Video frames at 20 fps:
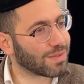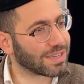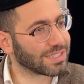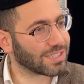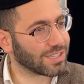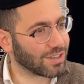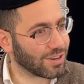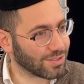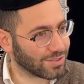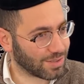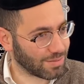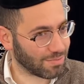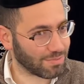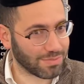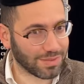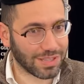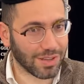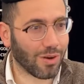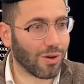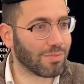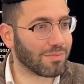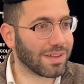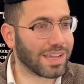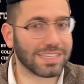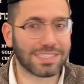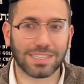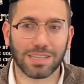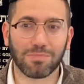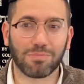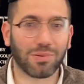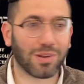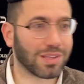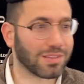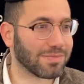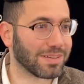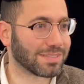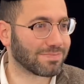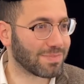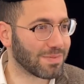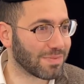myself. You know, so, the whole mask thing, put on the
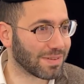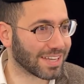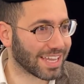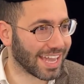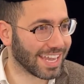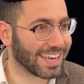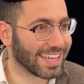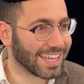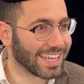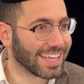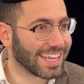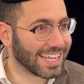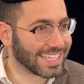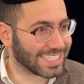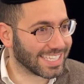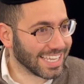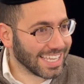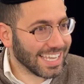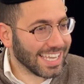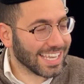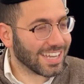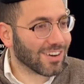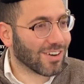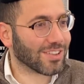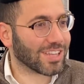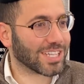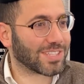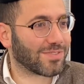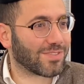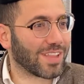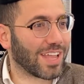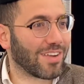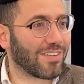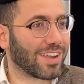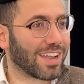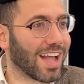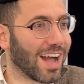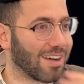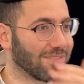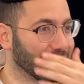mask. People get it's the ego that's
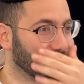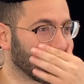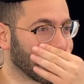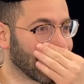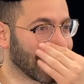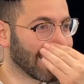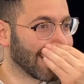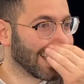flaring up.